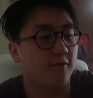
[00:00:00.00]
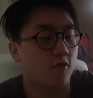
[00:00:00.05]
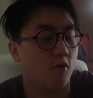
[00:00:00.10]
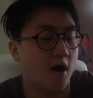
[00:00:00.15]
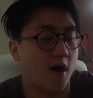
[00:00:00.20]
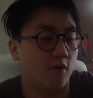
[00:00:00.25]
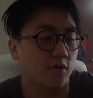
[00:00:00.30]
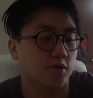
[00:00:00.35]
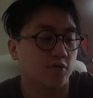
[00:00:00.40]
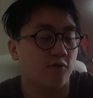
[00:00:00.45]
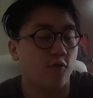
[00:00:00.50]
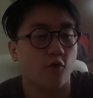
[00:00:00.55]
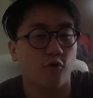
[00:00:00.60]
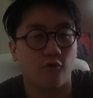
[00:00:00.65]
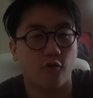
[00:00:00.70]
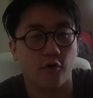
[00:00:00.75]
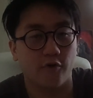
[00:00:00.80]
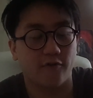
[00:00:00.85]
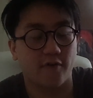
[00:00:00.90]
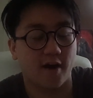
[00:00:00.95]
four hours,
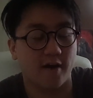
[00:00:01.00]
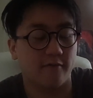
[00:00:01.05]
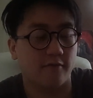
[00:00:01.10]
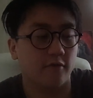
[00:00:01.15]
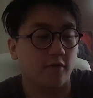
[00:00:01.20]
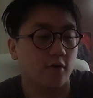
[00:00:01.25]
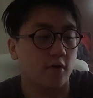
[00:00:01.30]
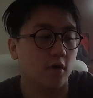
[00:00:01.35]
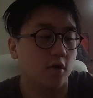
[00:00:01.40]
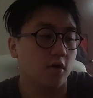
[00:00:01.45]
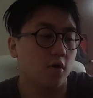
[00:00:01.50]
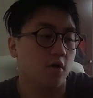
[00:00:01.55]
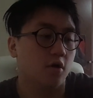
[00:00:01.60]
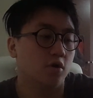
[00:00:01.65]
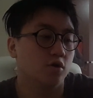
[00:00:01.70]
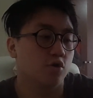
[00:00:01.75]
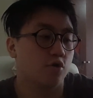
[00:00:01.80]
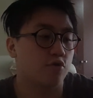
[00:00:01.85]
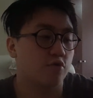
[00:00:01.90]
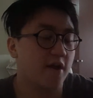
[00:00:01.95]
4:45,
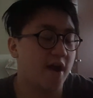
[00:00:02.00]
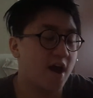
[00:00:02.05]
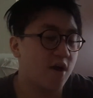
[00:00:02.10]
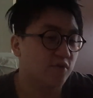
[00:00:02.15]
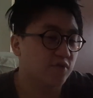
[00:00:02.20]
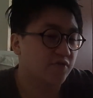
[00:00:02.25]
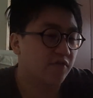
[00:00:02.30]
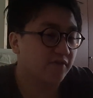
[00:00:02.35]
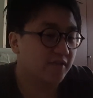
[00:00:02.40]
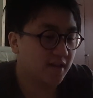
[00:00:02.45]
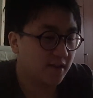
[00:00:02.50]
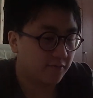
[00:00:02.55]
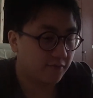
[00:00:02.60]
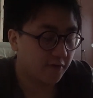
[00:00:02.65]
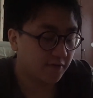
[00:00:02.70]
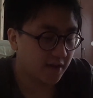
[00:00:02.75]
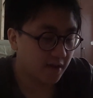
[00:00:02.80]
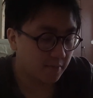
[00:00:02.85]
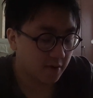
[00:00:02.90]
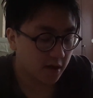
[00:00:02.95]
for three hours
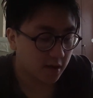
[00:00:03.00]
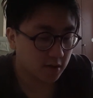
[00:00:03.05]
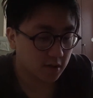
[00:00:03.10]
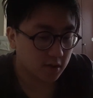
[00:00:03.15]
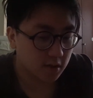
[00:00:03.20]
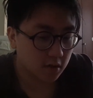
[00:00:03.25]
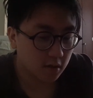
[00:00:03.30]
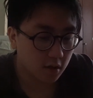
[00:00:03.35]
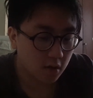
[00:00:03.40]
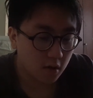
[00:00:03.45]
15 minutes